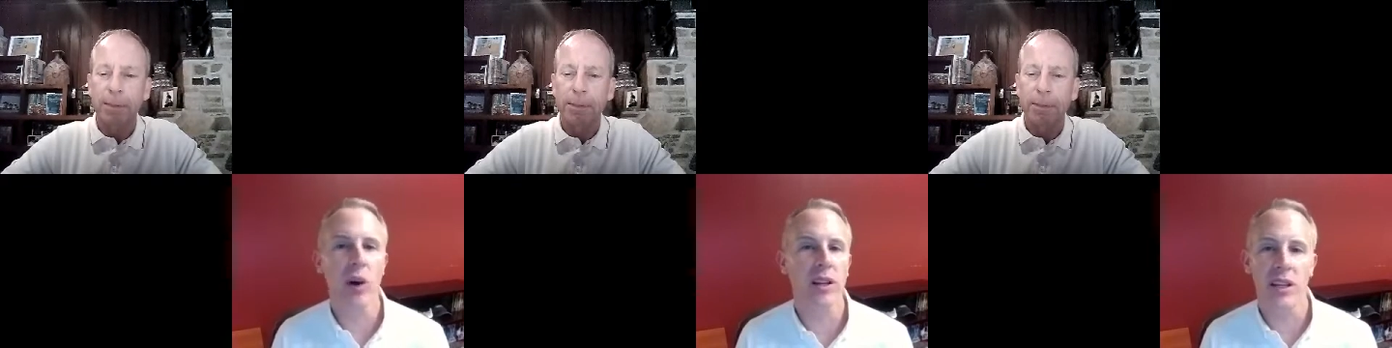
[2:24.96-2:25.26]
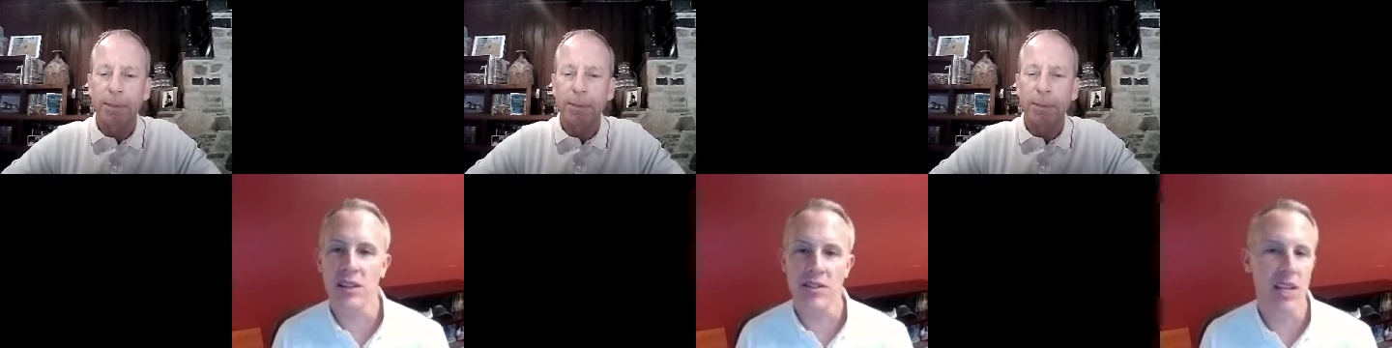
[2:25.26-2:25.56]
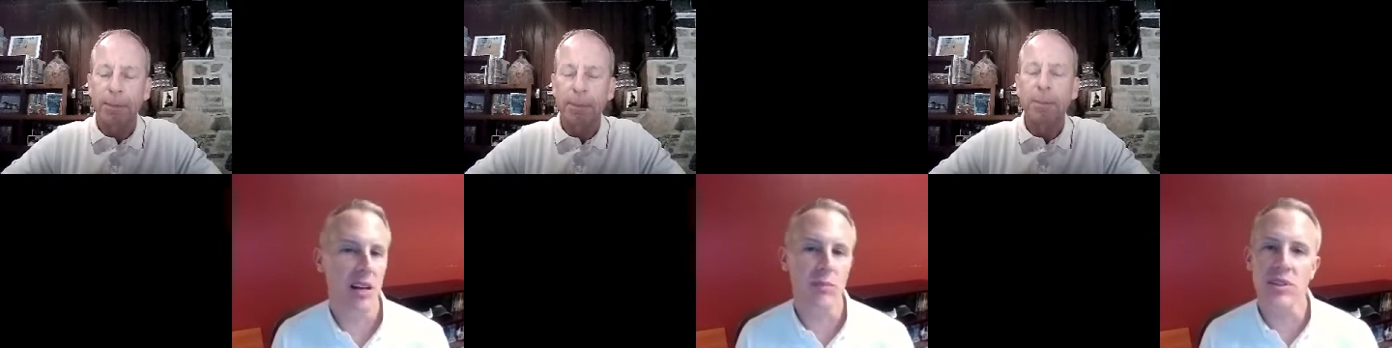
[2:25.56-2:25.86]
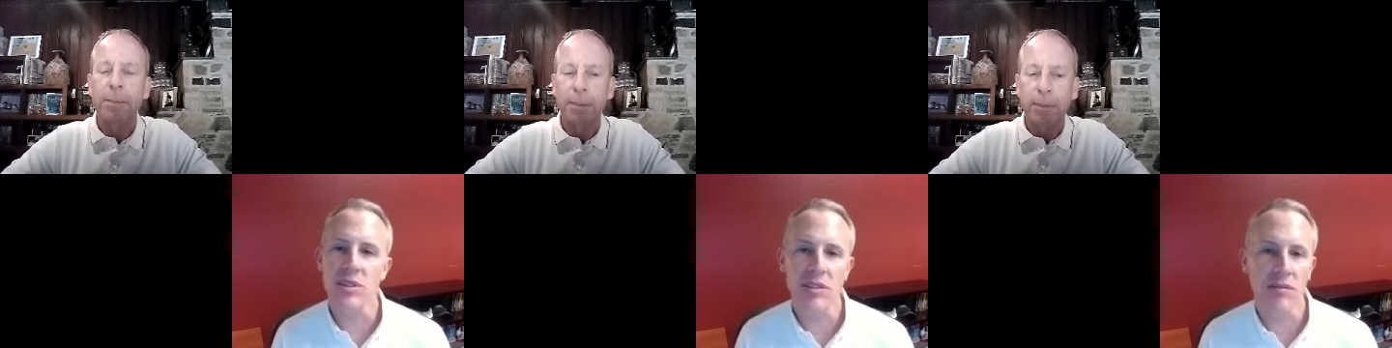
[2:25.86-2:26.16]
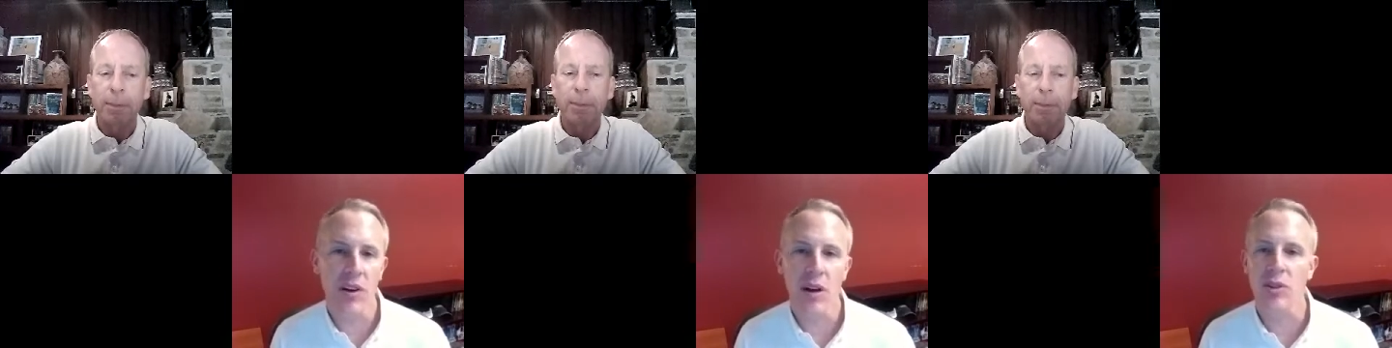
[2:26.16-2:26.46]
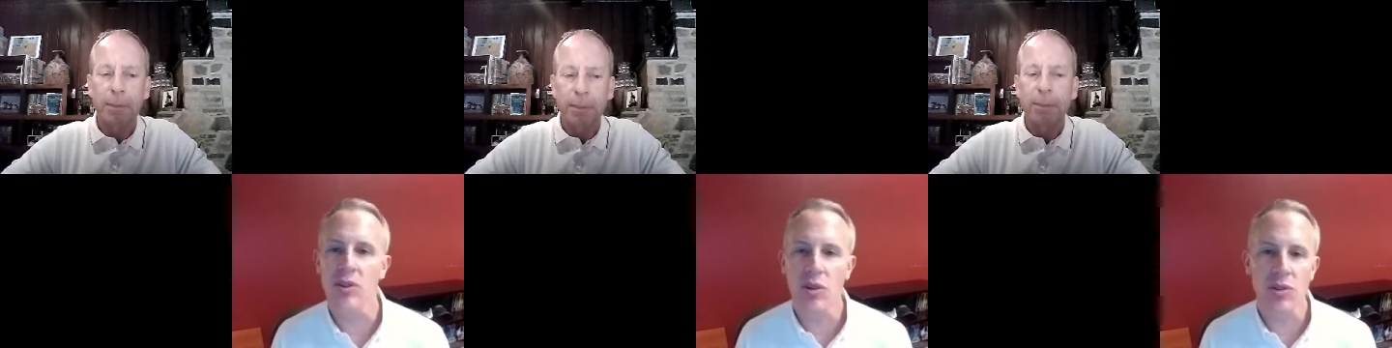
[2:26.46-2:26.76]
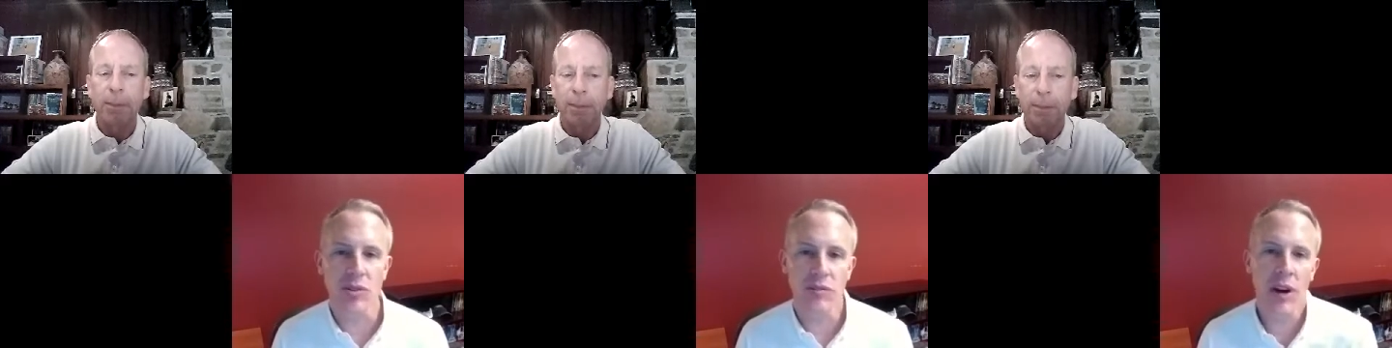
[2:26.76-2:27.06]
Speaker 1: where that is. About a business environment, a
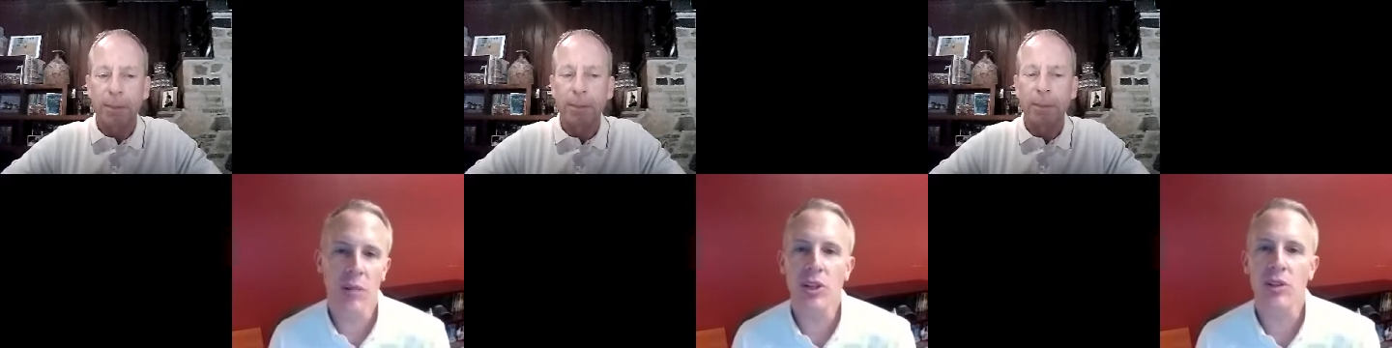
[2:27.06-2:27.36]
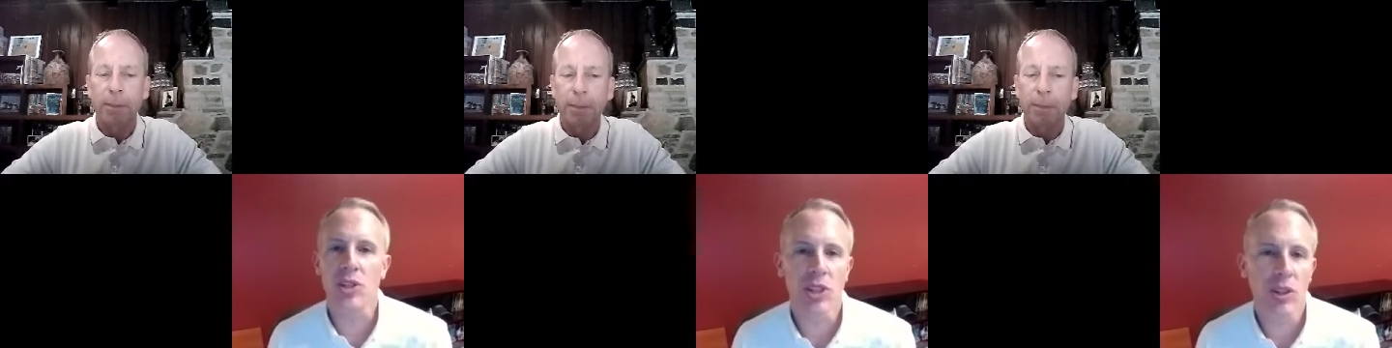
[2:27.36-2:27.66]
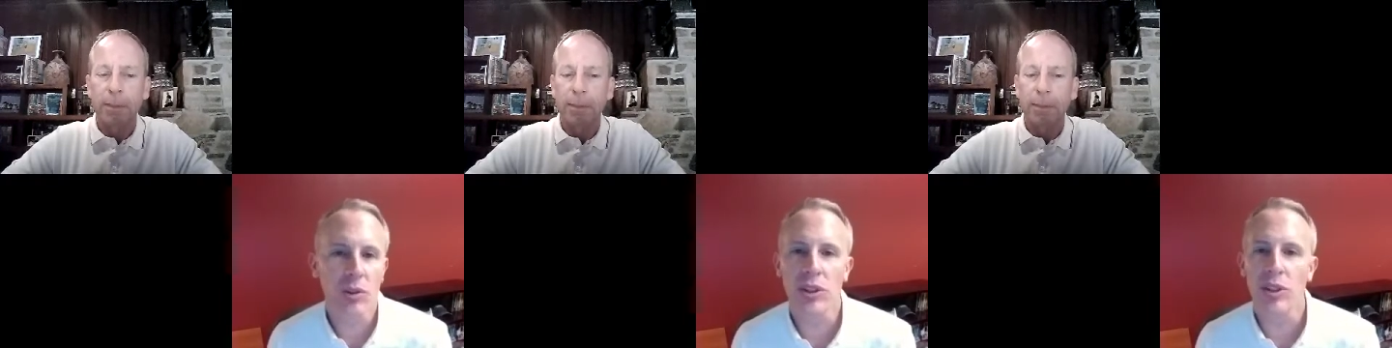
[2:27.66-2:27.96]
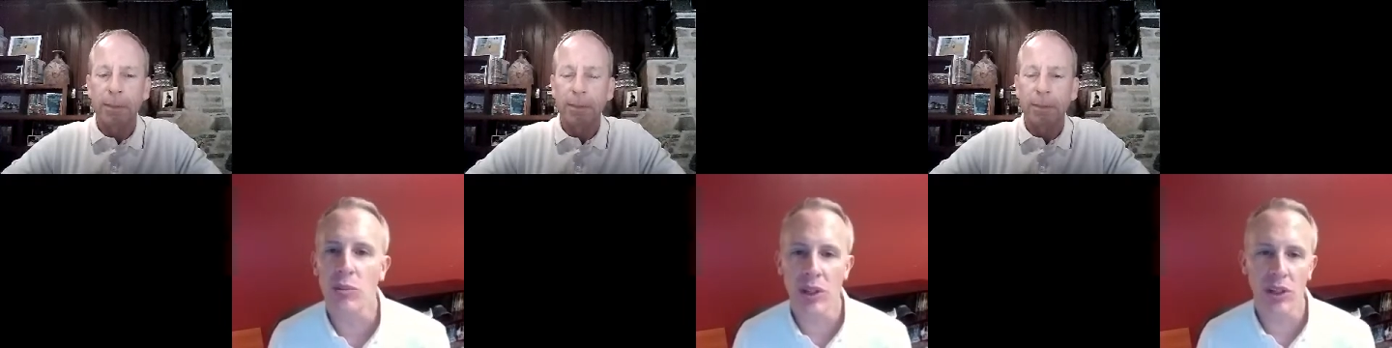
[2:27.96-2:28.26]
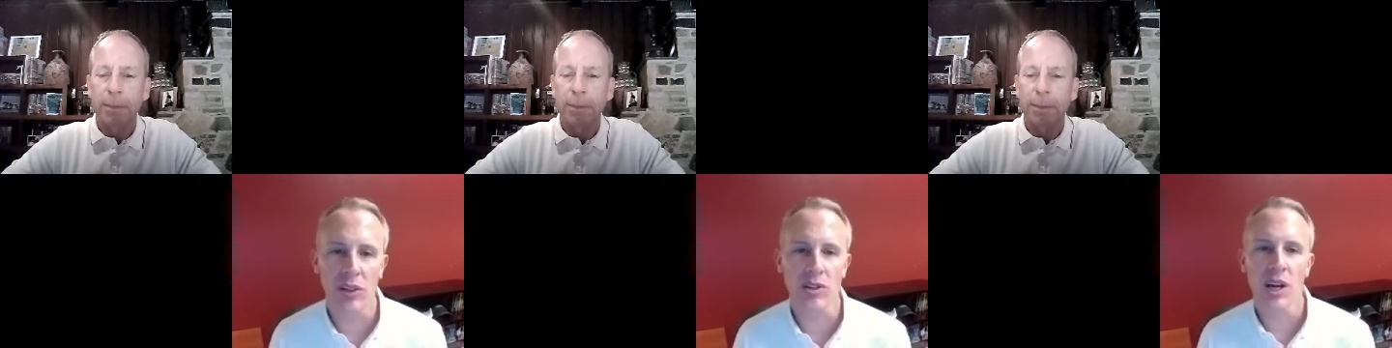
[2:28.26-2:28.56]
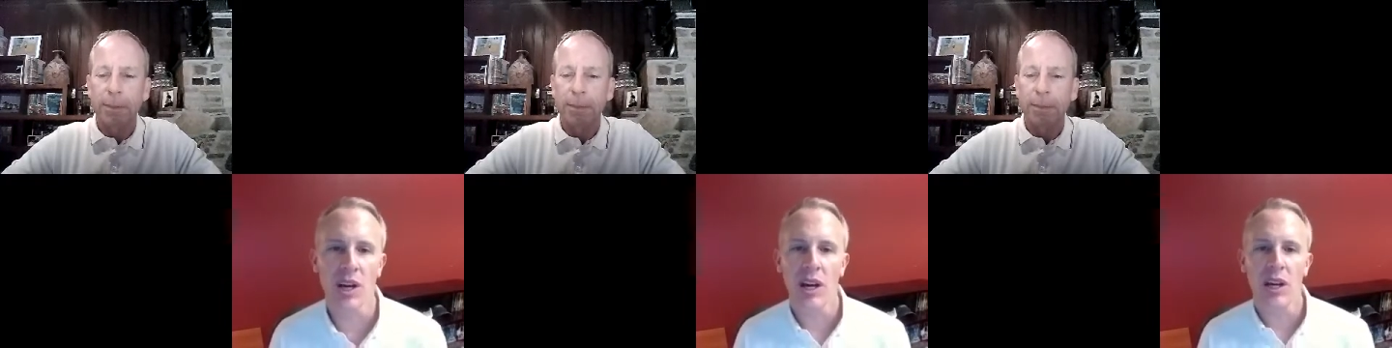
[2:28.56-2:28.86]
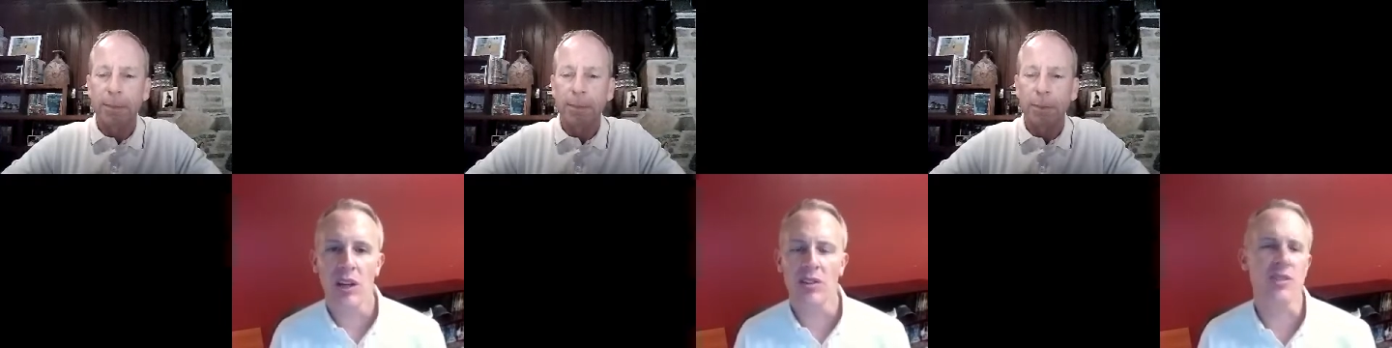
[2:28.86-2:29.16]
social environment, your children, your peers.
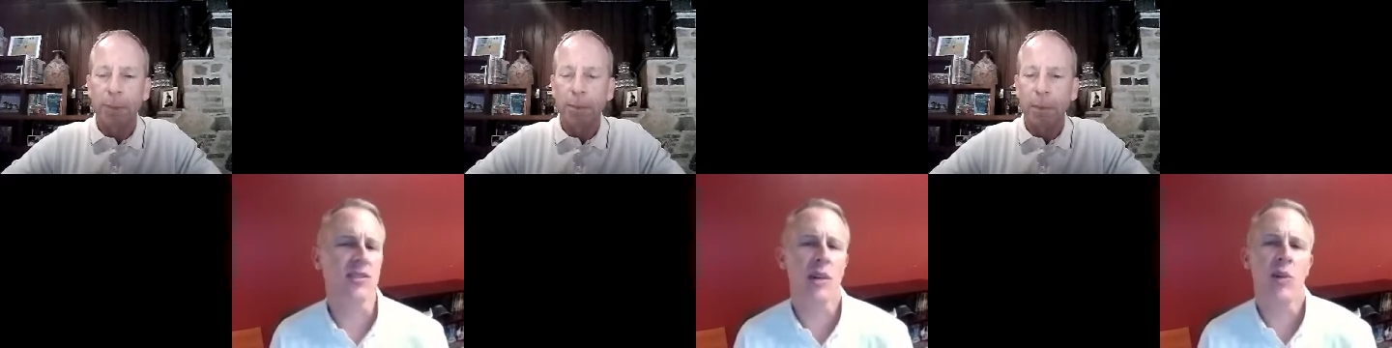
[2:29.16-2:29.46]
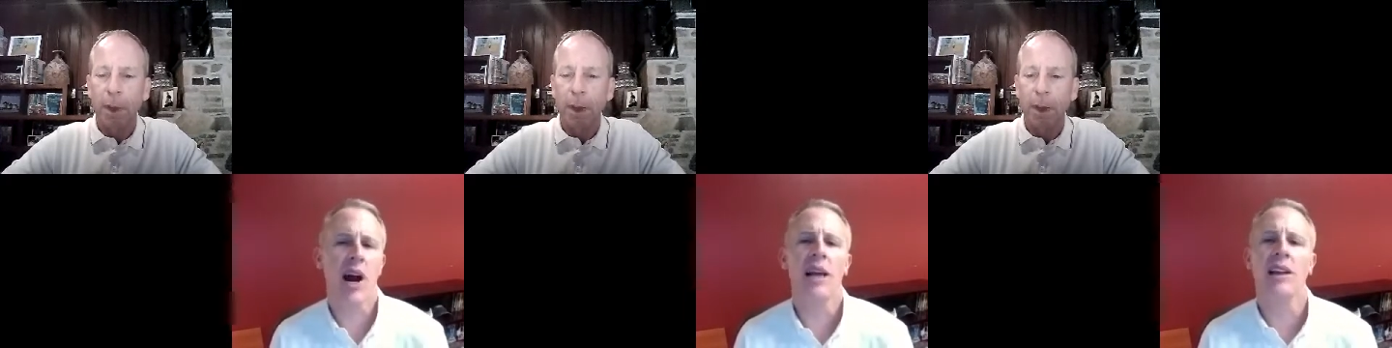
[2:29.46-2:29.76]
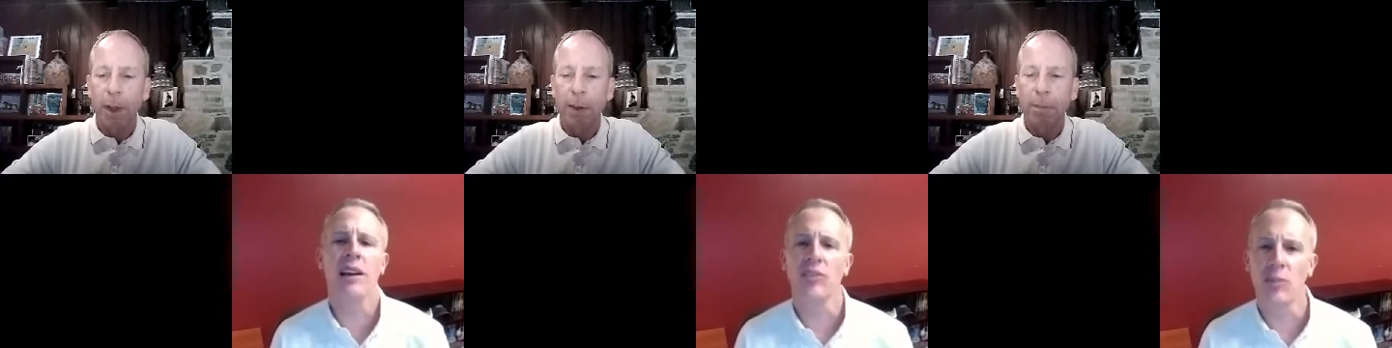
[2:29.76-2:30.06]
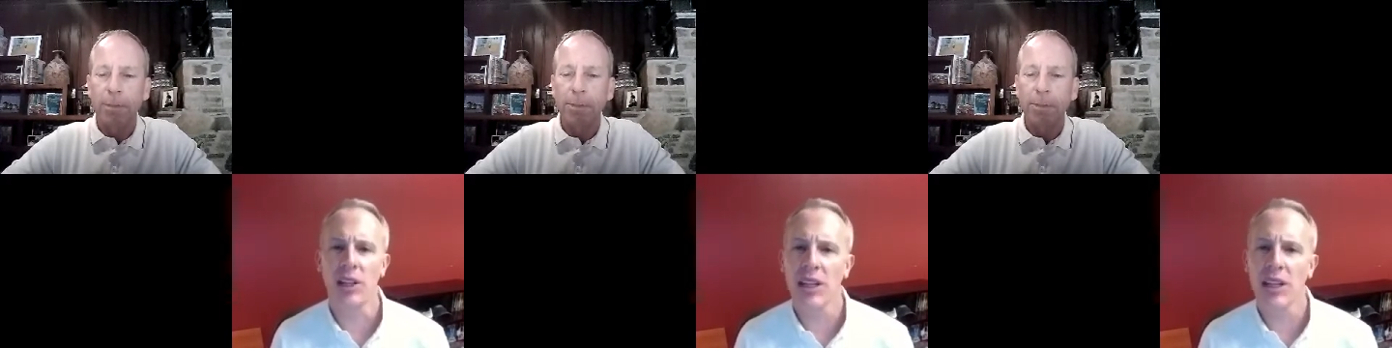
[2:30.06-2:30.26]
You know, it's the same way I like to be